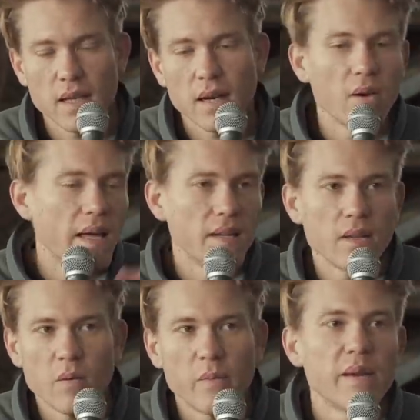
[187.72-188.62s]
And then I'll edit
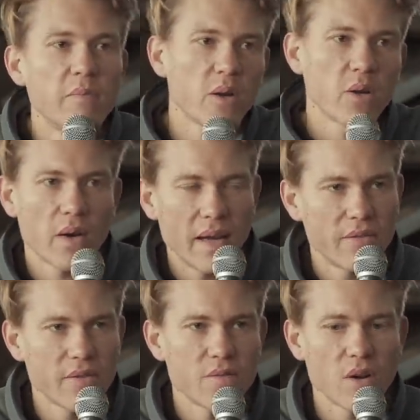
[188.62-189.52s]
them and then they'll go out
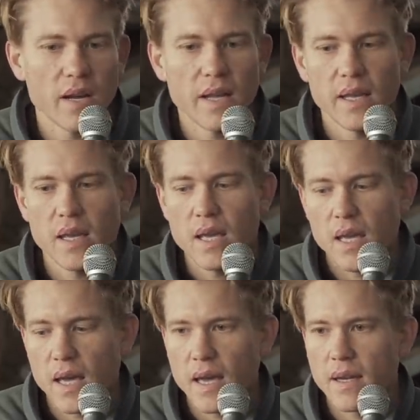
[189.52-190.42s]
every Friday.
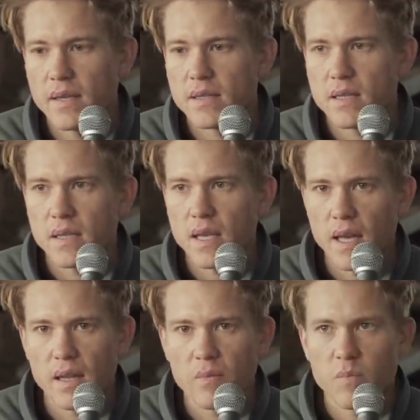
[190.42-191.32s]
And
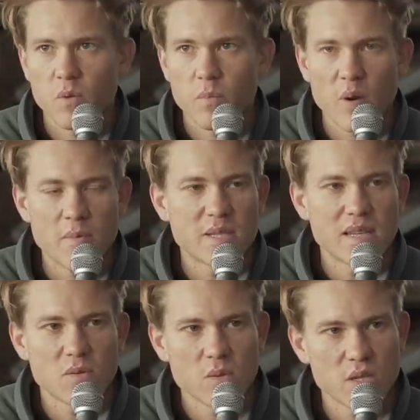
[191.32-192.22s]
yeah, the premise
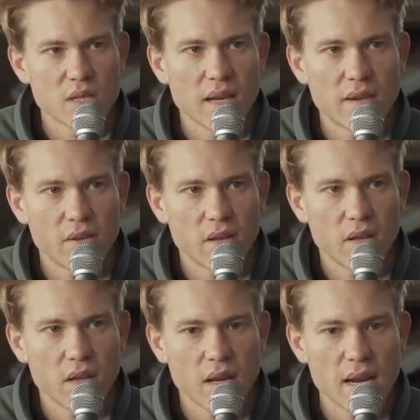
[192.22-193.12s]
is we're just going to
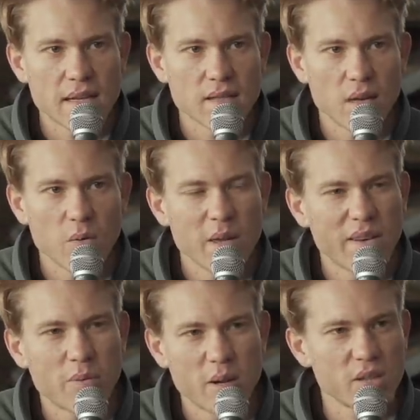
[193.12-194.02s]
have a natter. We
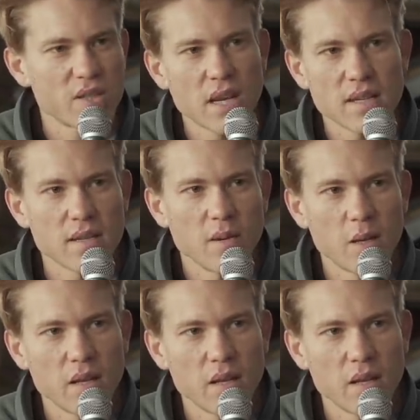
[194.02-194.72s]
have pretty good chats anyway.